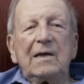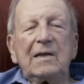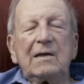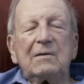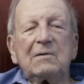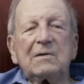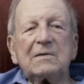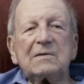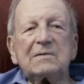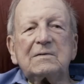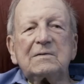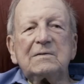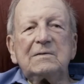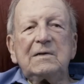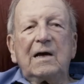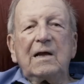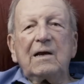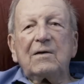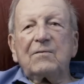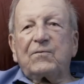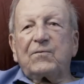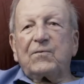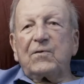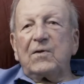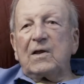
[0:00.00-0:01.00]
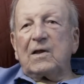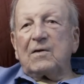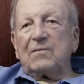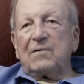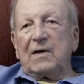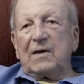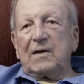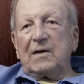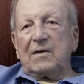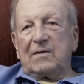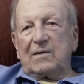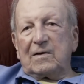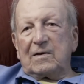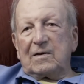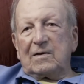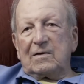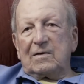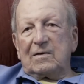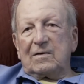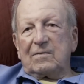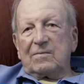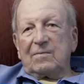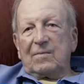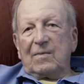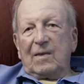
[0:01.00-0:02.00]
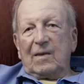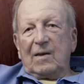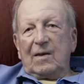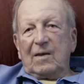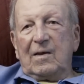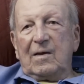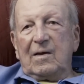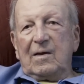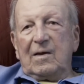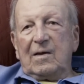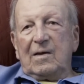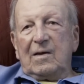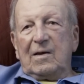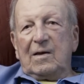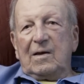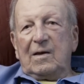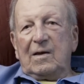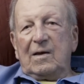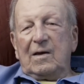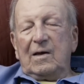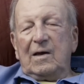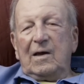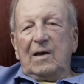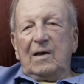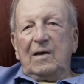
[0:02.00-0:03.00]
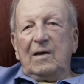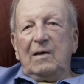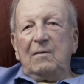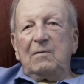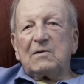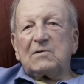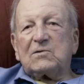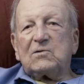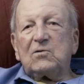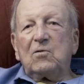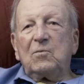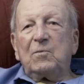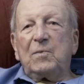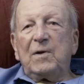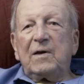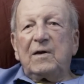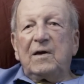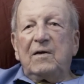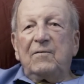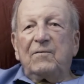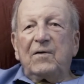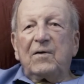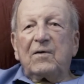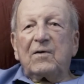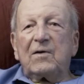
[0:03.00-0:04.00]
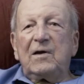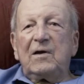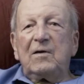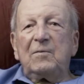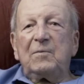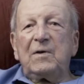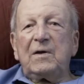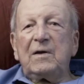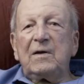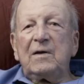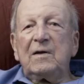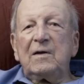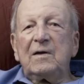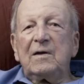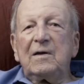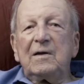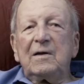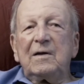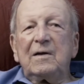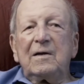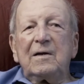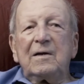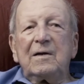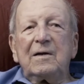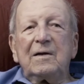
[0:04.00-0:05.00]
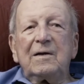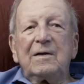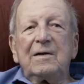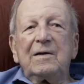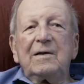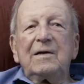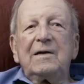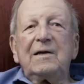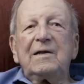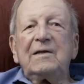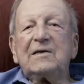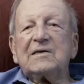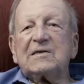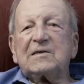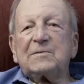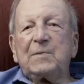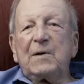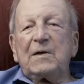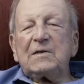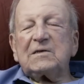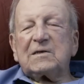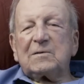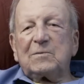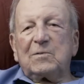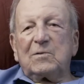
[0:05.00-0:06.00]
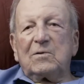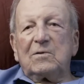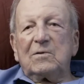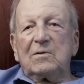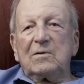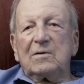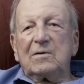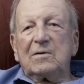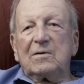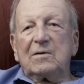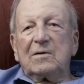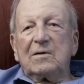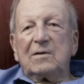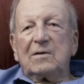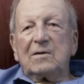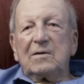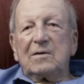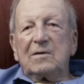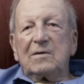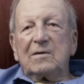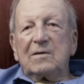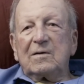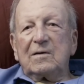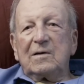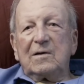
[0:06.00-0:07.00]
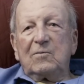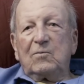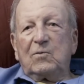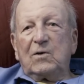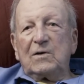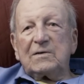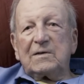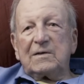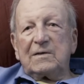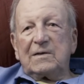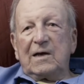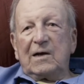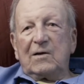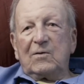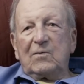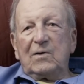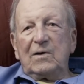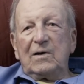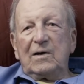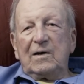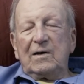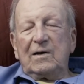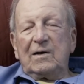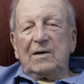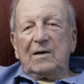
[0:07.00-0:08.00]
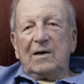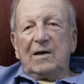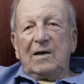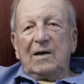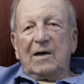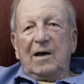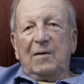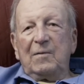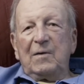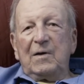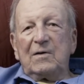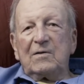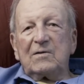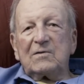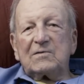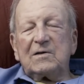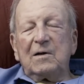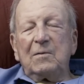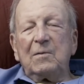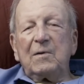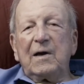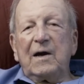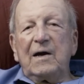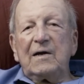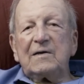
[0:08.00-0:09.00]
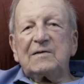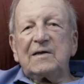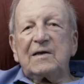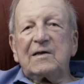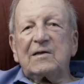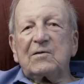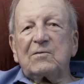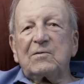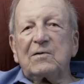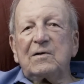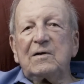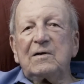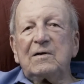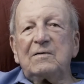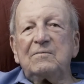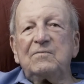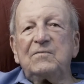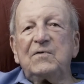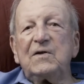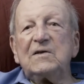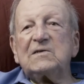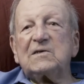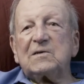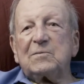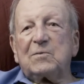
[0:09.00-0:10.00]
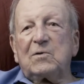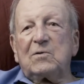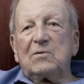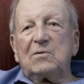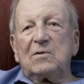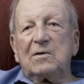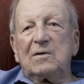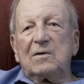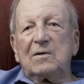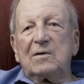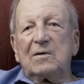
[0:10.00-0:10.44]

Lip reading: that was not afraid of anything. He was so big, he figured he'd be indispensable. It wasn't that way. I mean, some guys think they're invincible.